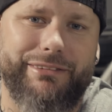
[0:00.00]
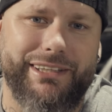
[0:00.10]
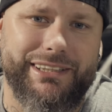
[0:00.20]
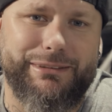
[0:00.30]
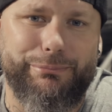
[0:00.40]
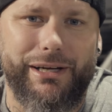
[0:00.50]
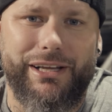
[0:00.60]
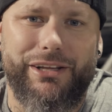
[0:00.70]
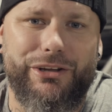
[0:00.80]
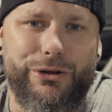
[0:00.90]
this,
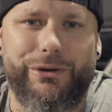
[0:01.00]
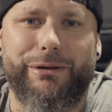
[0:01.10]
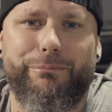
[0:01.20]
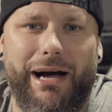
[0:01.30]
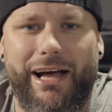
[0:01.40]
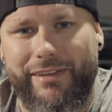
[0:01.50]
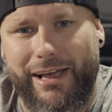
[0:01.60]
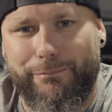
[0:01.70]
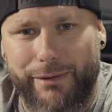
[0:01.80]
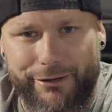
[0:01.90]
but you can buy
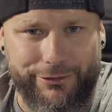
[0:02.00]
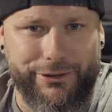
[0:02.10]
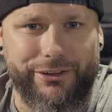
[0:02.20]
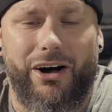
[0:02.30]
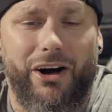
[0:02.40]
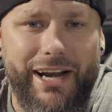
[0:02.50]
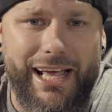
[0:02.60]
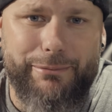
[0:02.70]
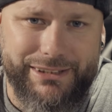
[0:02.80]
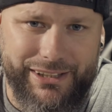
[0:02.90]
that muffler on
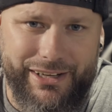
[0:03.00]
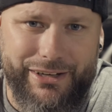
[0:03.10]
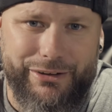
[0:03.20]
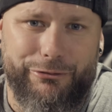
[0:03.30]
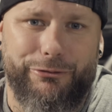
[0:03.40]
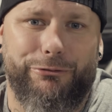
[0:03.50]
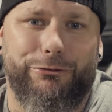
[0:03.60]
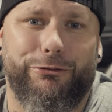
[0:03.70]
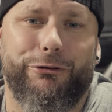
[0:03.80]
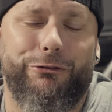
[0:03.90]
Amazon
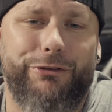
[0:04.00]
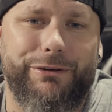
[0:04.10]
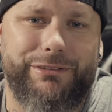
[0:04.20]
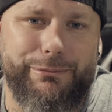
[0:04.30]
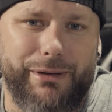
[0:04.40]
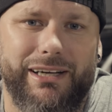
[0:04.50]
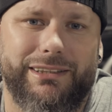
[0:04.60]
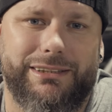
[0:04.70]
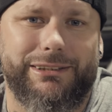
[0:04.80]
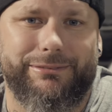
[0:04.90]
for 50
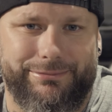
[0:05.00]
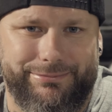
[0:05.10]
bucks.